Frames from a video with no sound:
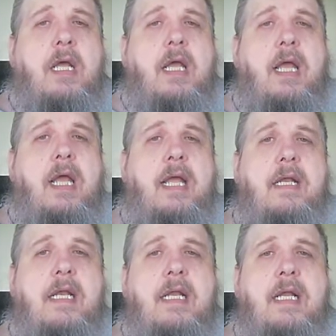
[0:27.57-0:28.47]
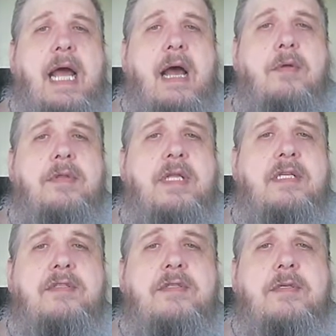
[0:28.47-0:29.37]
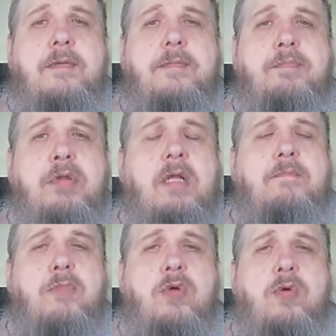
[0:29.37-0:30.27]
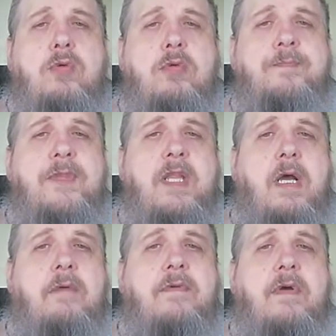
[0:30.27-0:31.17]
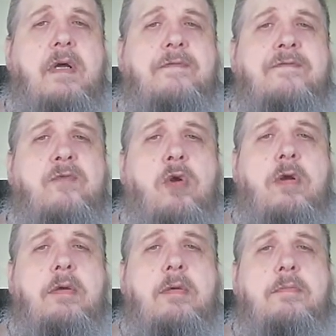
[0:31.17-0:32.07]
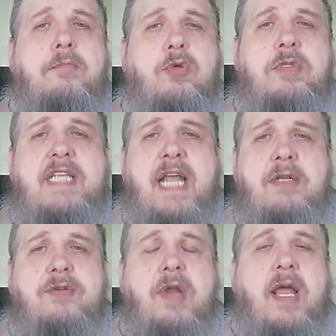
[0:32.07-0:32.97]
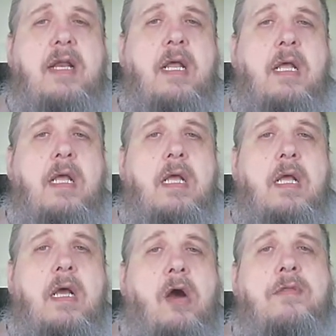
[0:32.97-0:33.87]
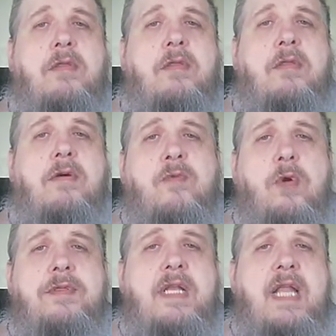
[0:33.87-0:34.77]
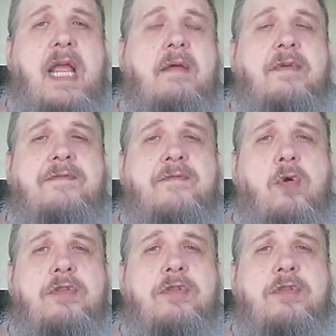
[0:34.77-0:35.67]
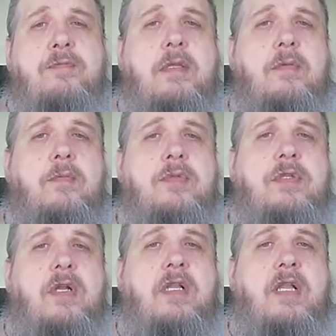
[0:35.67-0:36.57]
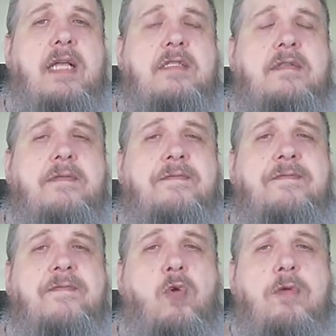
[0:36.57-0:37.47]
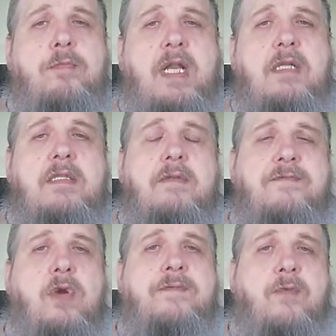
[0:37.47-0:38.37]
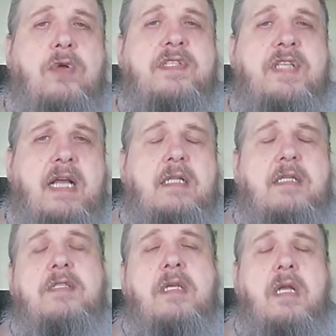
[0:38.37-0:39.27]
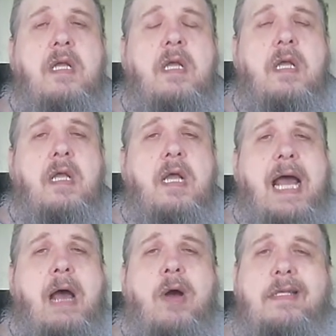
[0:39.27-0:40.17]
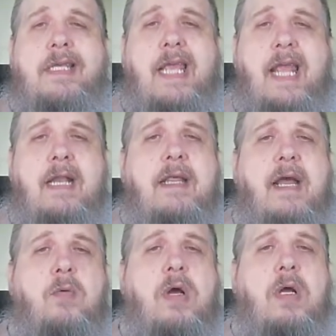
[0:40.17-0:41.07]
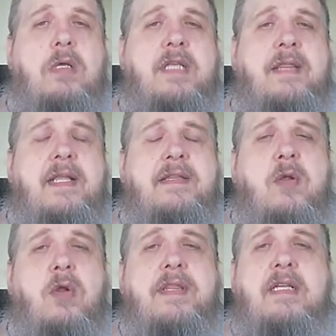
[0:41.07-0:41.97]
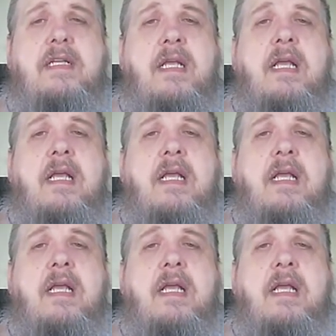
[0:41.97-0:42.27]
and how this blood moon of a 4-moon tetrad on the 4th day of the 4th month was going to last 4 minutes and 44 seconds. How uncanny that was, and that the only thing to